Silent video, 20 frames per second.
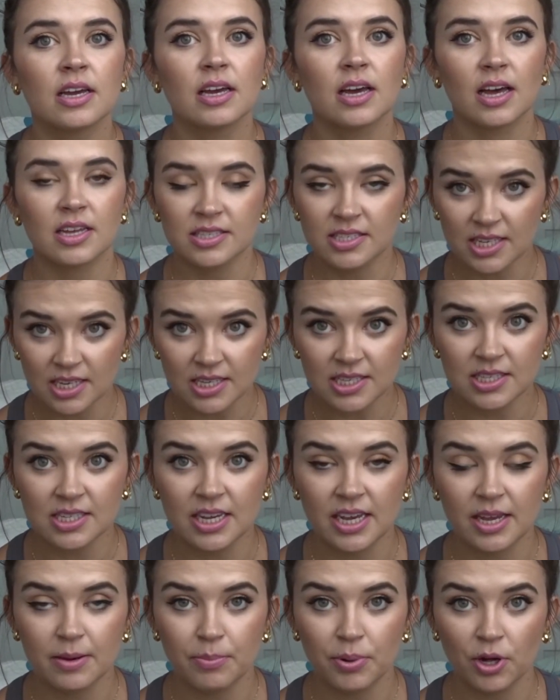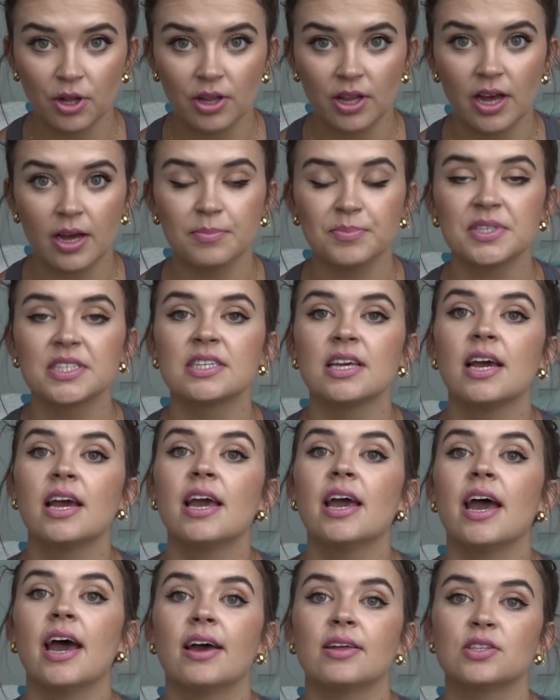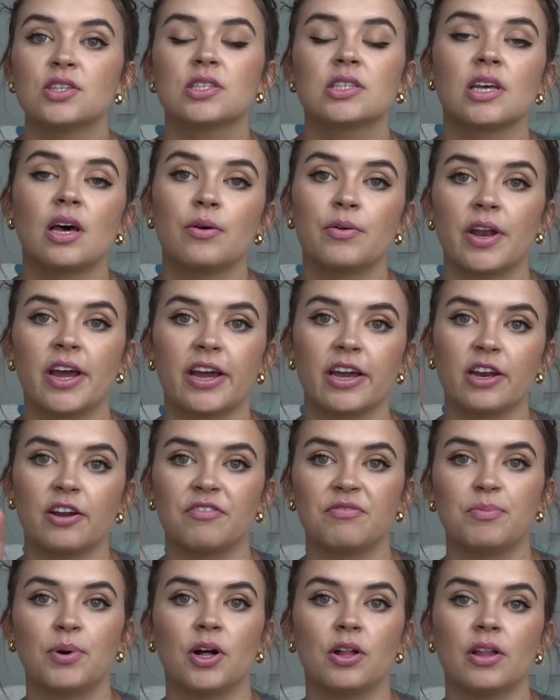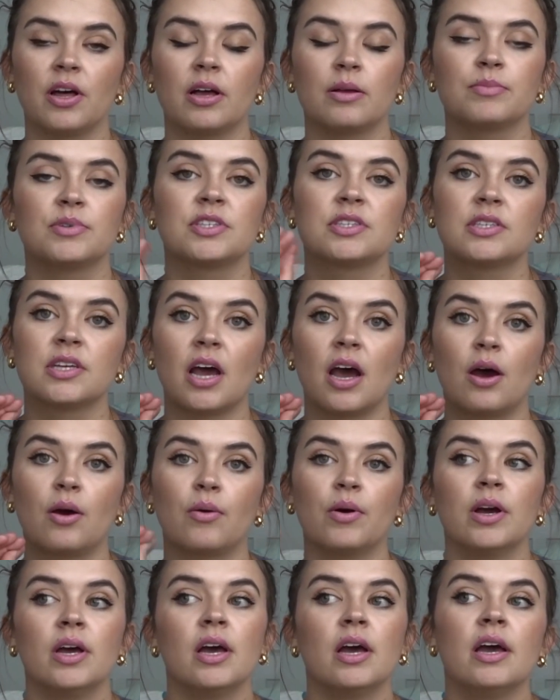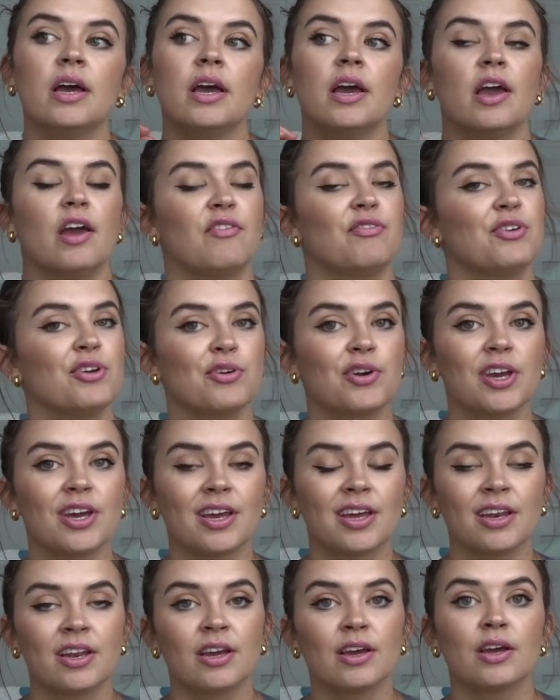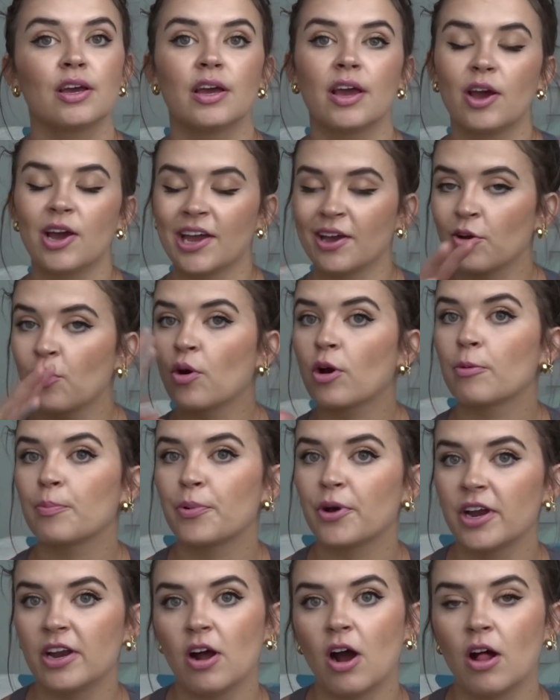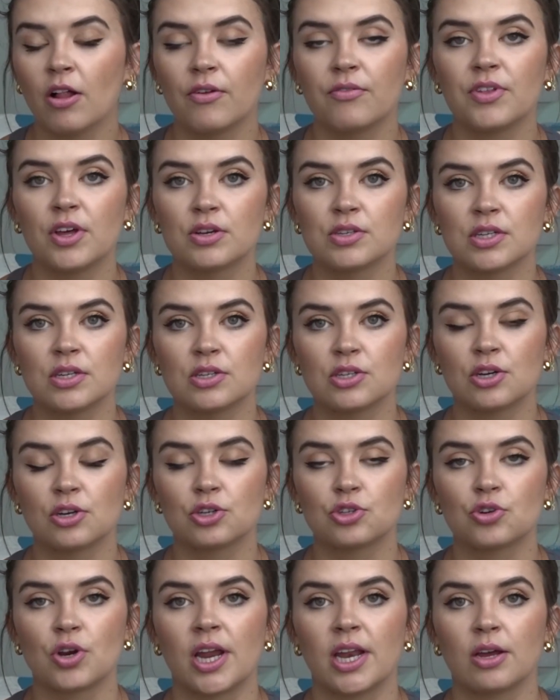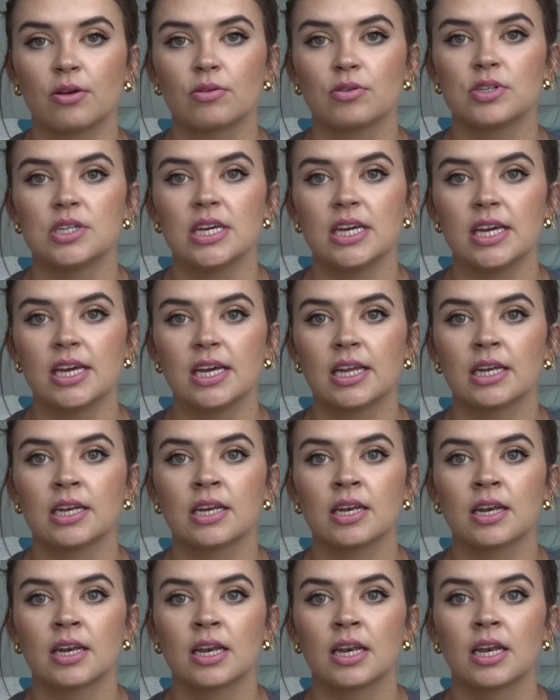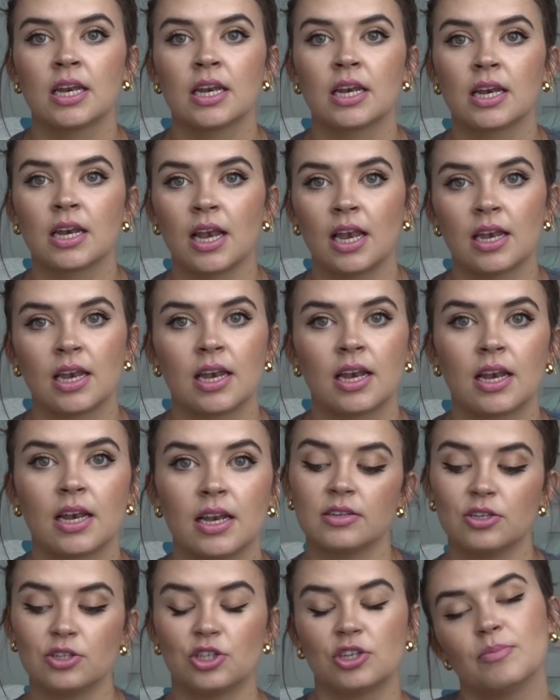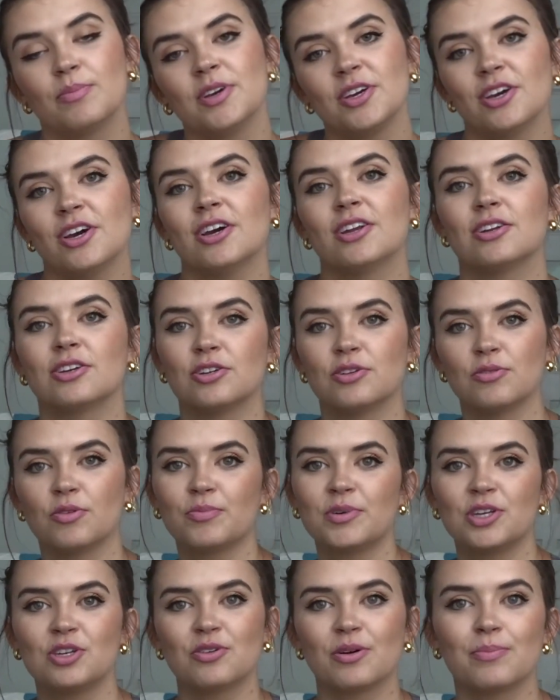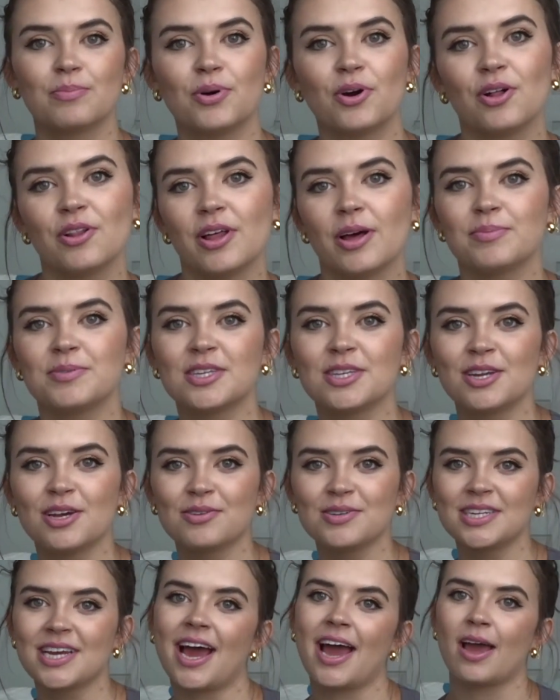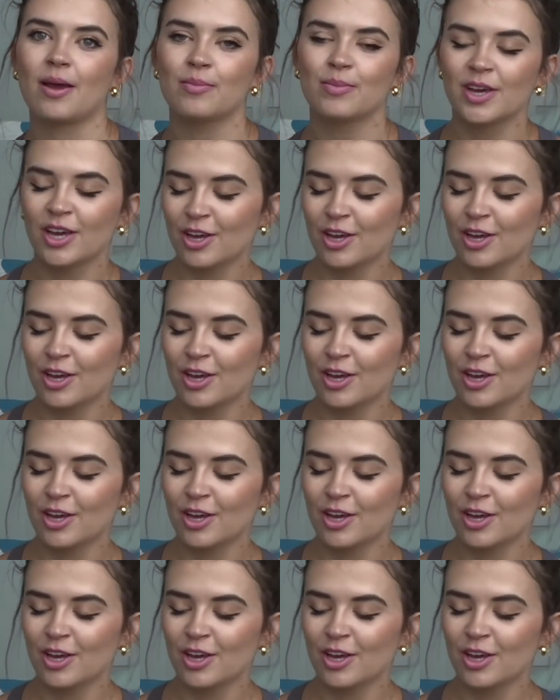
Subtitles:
assisted pull-ups, and slow negative pull-ups. So if you can incorporate all of those into your training routine, you should be good. You'll be doing pull-ups in no time.